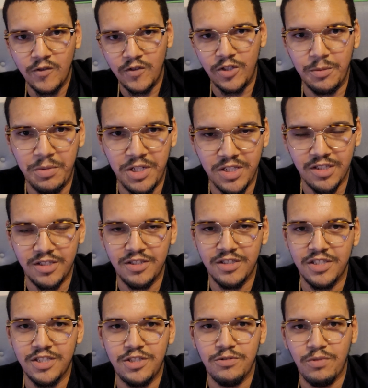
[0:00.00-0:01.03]
Depends on your
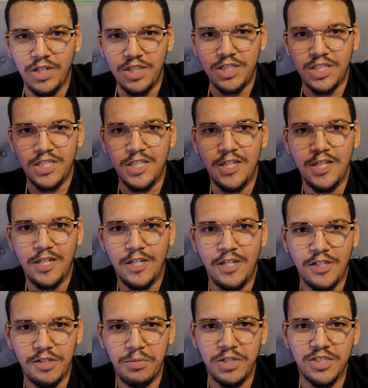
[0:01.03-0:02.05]
situation,
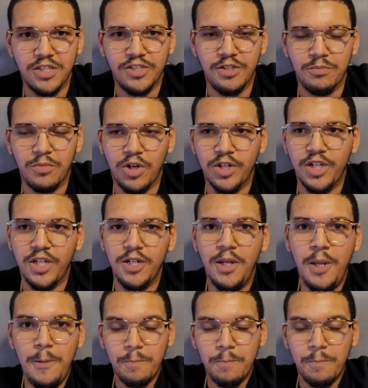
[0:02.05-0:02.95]
depends on your market.